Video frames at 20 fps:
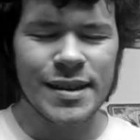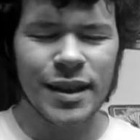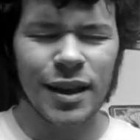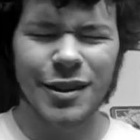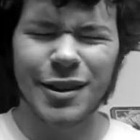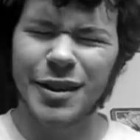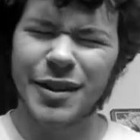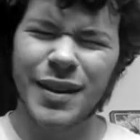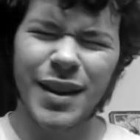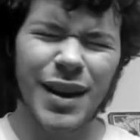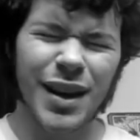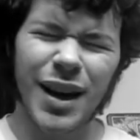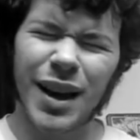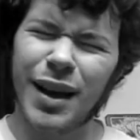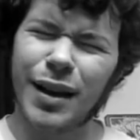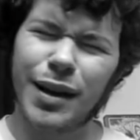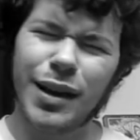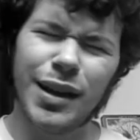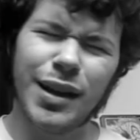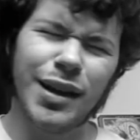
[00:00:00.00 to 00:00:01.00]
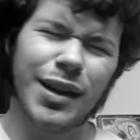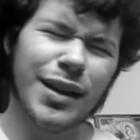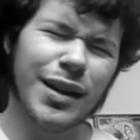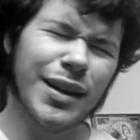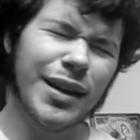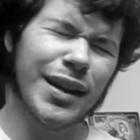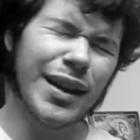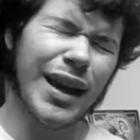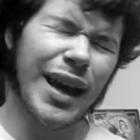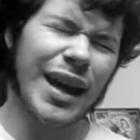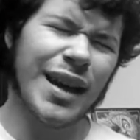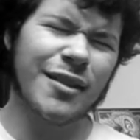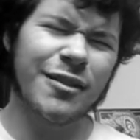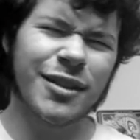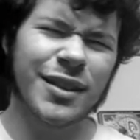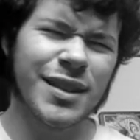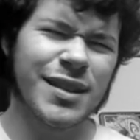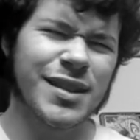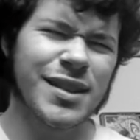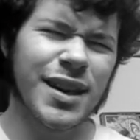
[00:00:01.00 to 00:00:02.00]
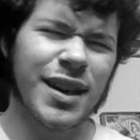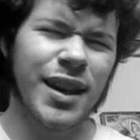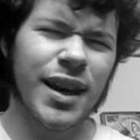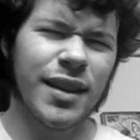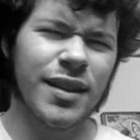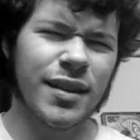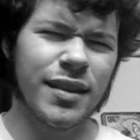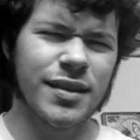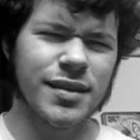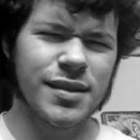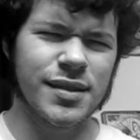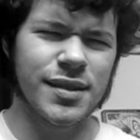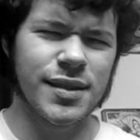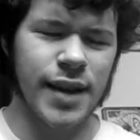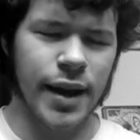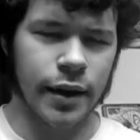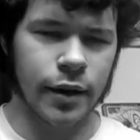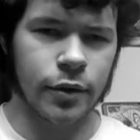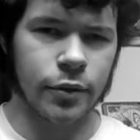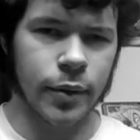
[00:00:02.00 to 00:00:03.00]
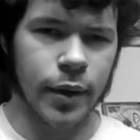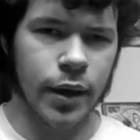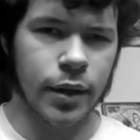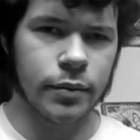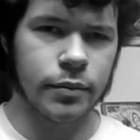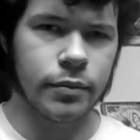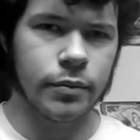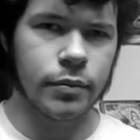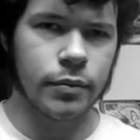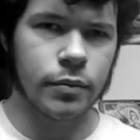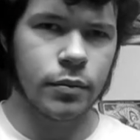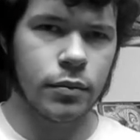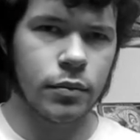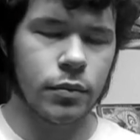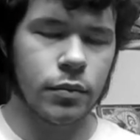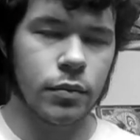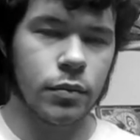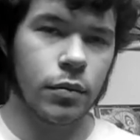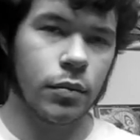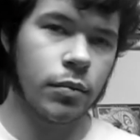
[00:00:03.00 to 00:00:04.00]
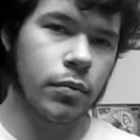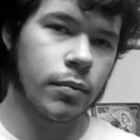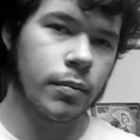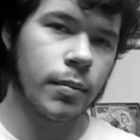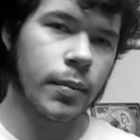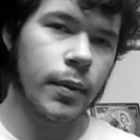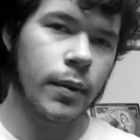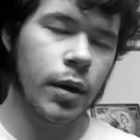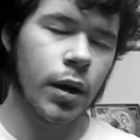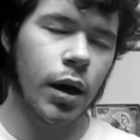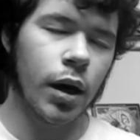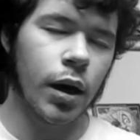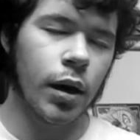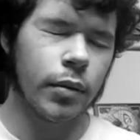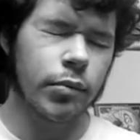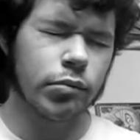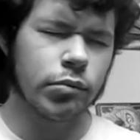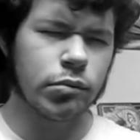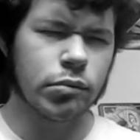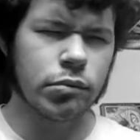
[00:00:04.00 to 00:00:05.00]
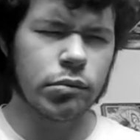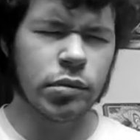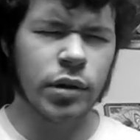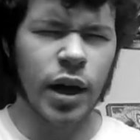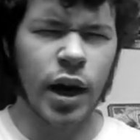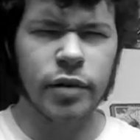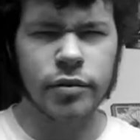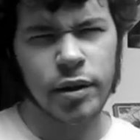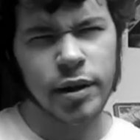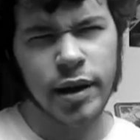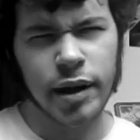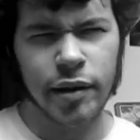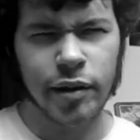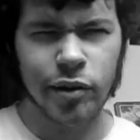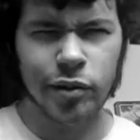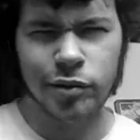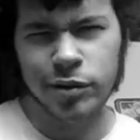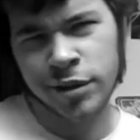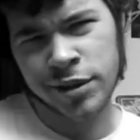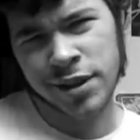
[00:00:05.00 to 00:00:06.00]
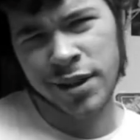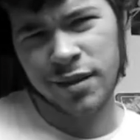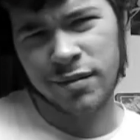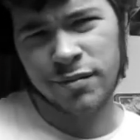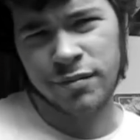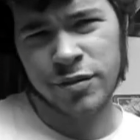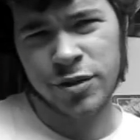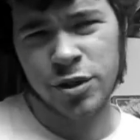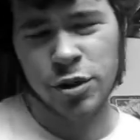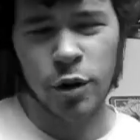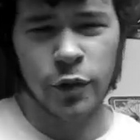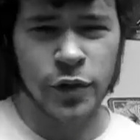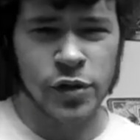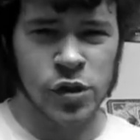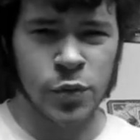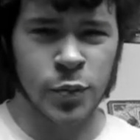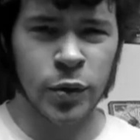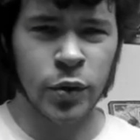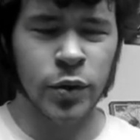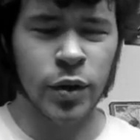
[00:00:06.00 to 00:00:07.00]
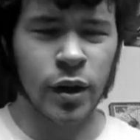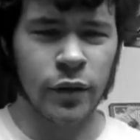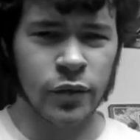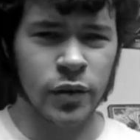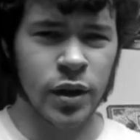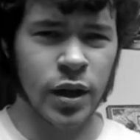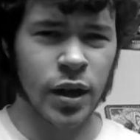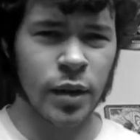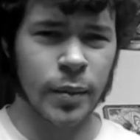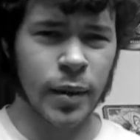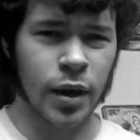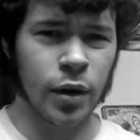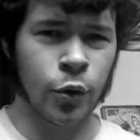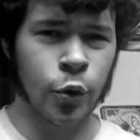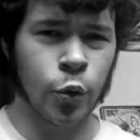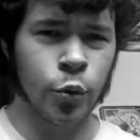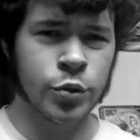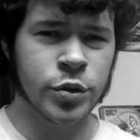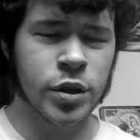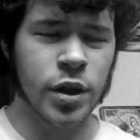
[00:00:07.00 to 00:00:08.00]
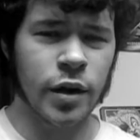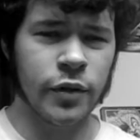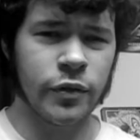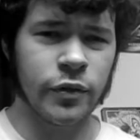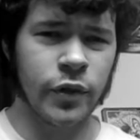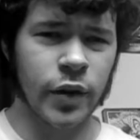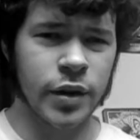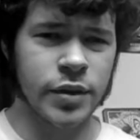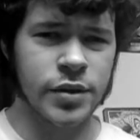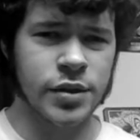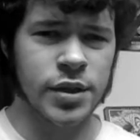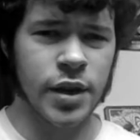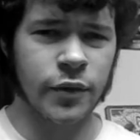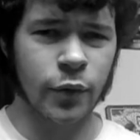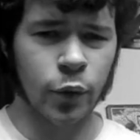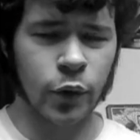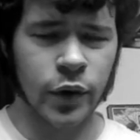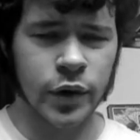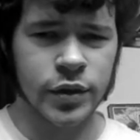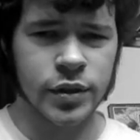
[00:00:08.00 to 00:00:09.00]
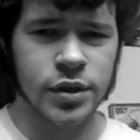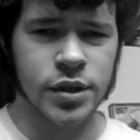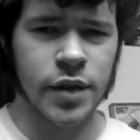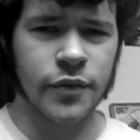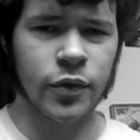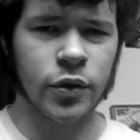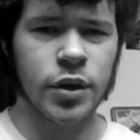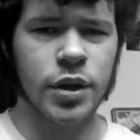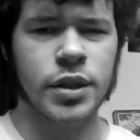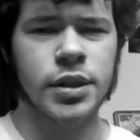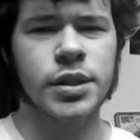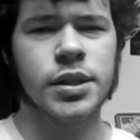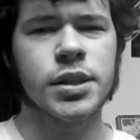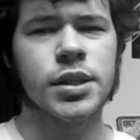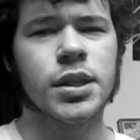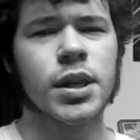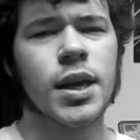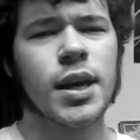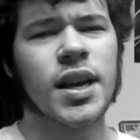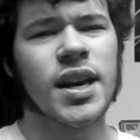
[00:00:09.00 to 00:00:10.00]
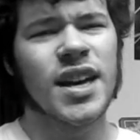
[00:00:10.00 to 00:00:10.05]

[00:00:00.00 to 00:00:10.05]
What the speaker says: than that, I can't really say I think this is that great. Konrad Nagel is a serviceable enough leading man. Gustav von Seifertitz